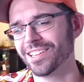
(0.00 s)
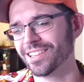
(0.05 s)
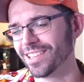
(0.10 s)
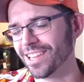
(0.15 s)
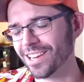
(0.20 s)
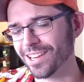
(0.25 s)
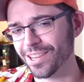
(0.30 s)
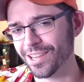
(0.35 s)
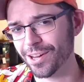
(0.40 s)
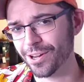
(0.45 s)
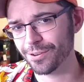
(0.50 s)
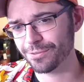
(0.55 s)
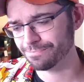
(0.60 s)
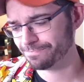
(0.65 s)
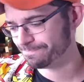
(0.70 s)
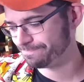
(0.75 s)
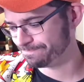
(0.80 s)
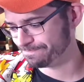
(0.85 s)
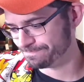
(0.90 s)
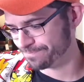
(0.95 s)
let
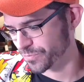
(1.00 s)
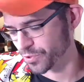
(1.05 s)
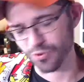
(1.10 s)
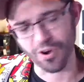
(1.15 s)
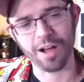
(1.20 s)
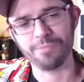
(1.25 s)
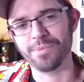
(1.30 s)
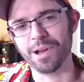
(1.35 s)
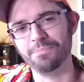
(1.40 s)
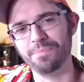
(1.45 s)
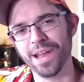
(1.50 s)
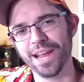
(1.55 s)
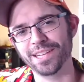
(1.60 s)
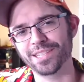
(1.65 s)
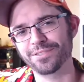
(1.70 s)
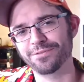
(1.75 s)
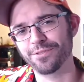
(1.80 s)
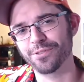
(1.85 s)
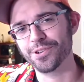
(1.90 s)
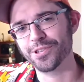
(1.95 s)
alone drop my
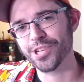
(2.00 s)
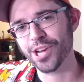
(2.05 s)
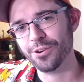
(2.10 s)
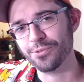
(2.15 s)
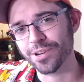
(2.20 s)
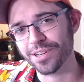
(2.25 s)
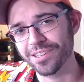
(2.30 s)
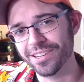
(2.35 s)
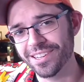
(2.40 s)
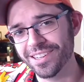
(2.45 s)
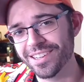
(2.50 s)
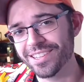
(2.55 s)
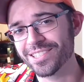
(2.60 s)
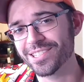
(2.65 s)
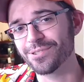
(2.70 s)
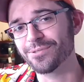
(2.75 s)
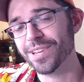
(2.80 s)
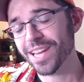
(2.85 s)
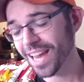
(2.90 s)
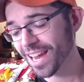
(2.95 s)
pants for a joke.
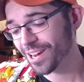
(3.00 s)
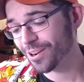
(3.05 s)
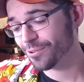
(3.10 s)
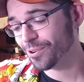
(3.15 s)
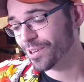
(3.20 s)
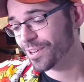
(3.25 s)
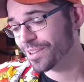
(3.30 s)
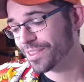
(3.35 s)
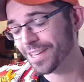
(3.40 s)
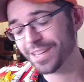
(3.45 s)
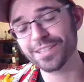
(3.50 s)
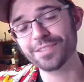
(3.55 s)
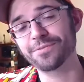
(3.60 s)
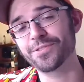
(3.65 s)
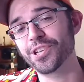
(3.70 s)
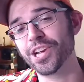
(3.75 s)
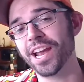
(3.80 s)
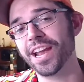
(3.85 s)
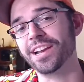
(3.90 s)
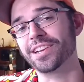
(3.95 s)
So now things
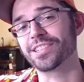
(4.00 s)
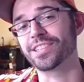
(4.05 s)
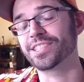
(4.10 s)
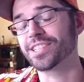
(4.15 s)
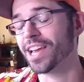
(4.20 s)
have changed.